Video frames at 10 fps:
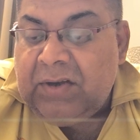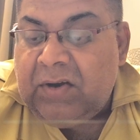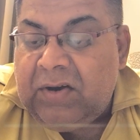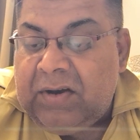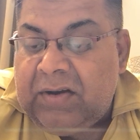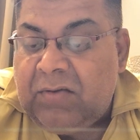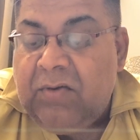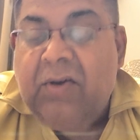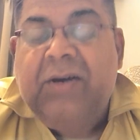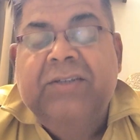or
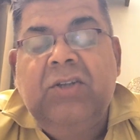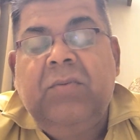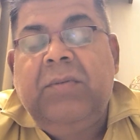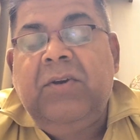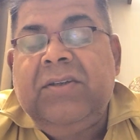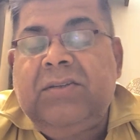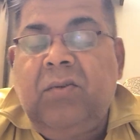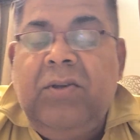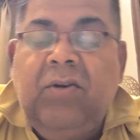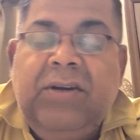choriocarcinoma, because
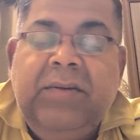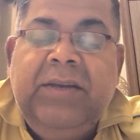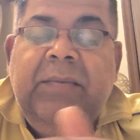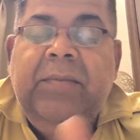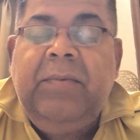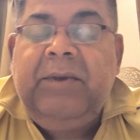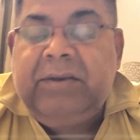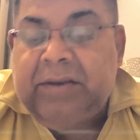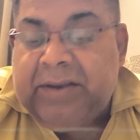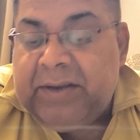it may mimic
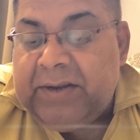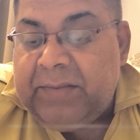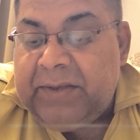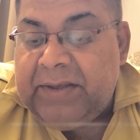it